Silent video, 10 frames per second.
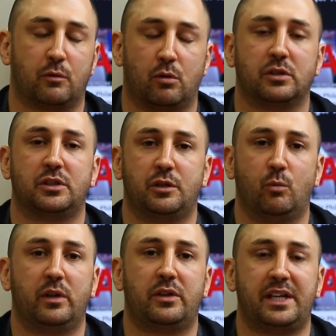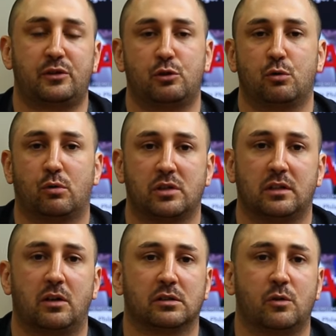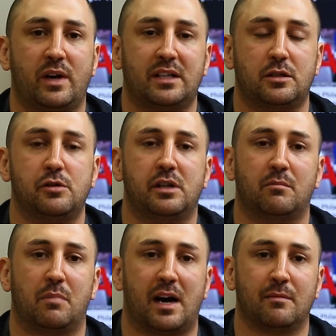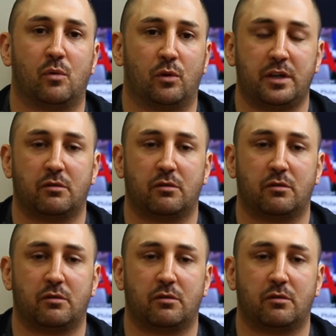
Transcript: Of course, you will hit stores along the way so you can buy more.